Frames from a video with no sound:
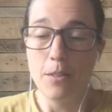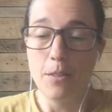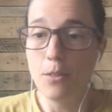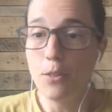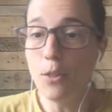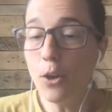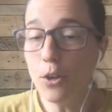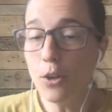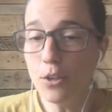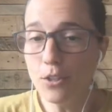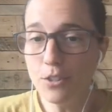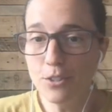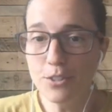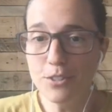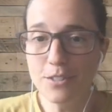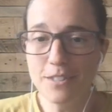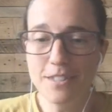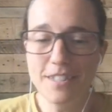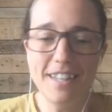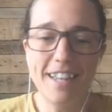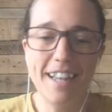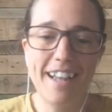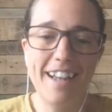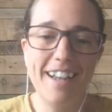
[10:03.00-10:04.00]

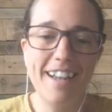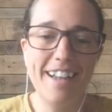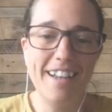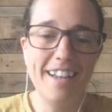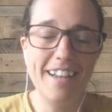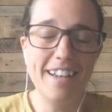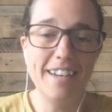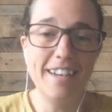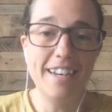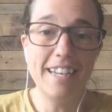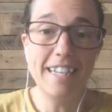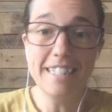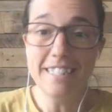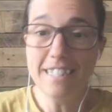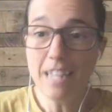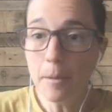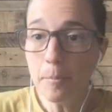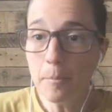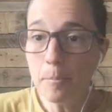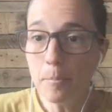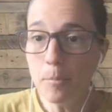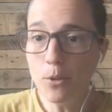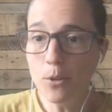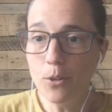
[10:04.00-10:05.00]
thoughts and
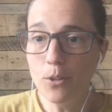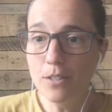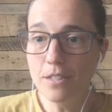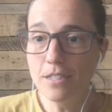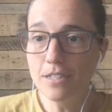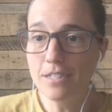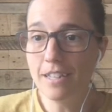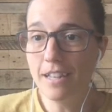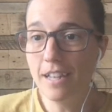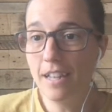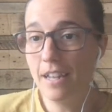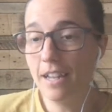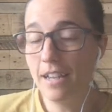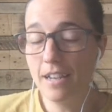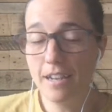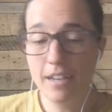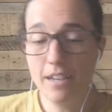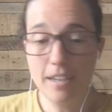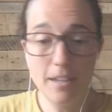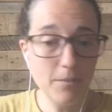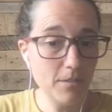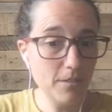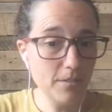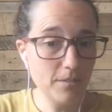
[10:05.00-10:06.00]
examples
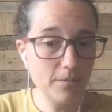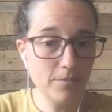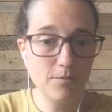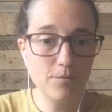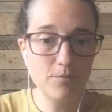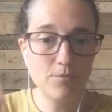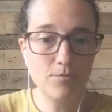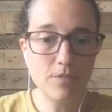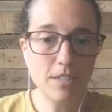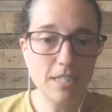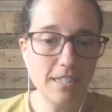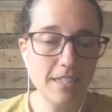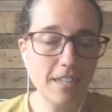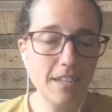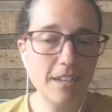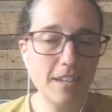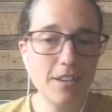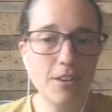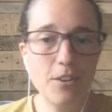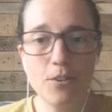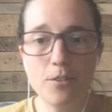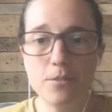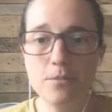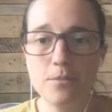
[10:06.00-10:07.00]
and even recent
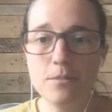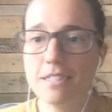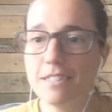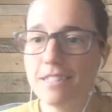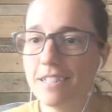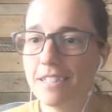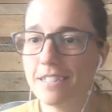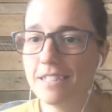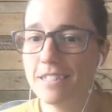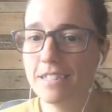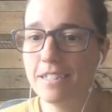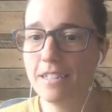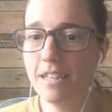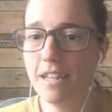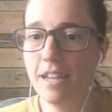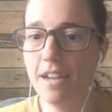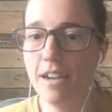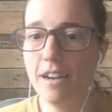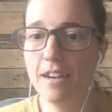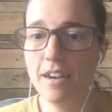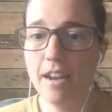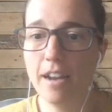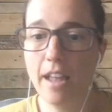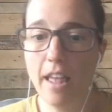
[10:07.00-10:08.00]
occurrences
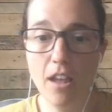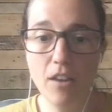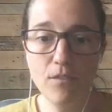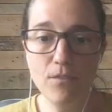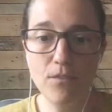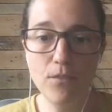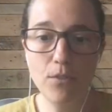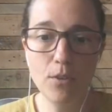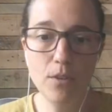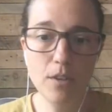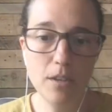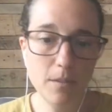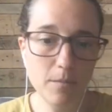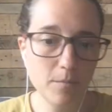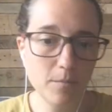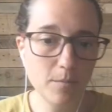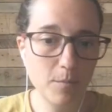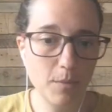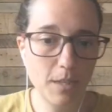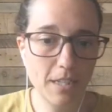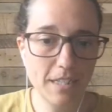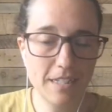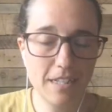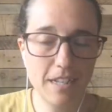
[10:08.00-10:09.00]
are helpful,
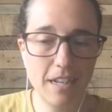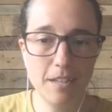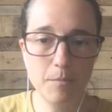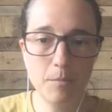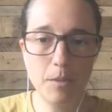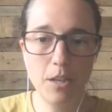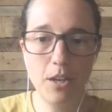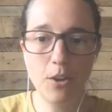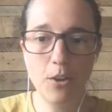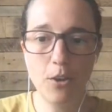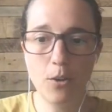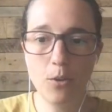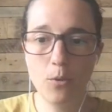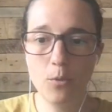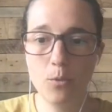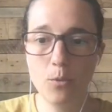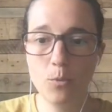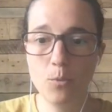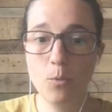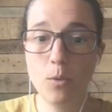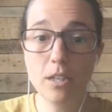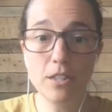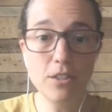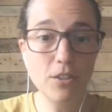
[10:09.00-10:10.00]
please let me know
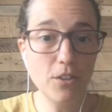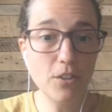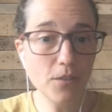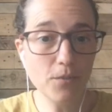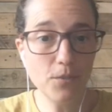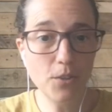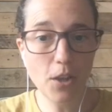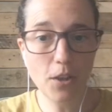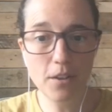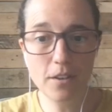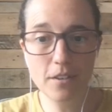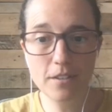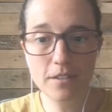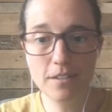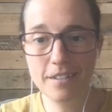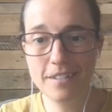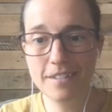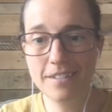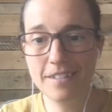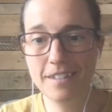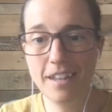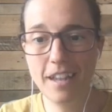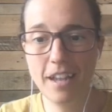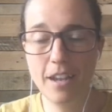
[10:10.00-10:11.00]
what you've done
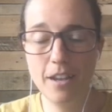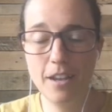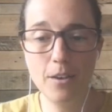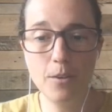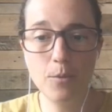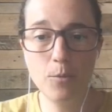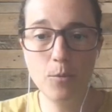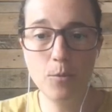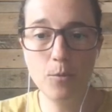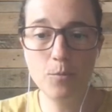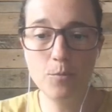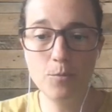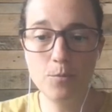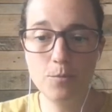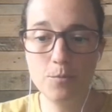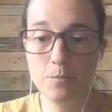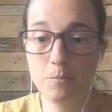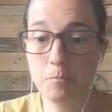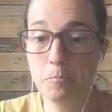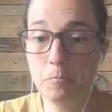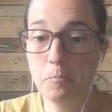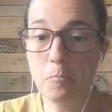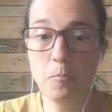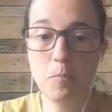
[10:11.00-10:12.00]
and
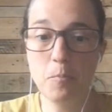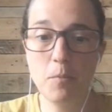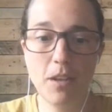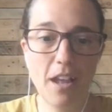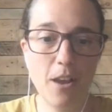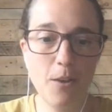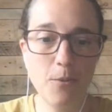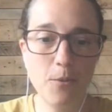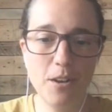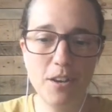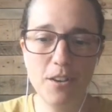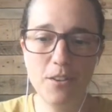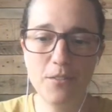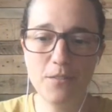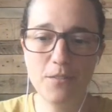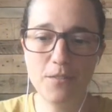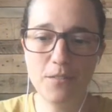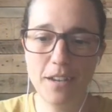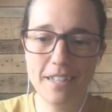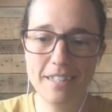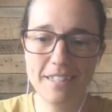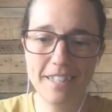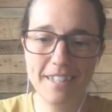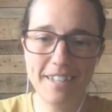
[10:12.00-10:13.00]
how are you
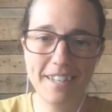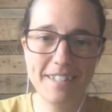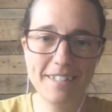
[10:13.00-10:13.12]
finding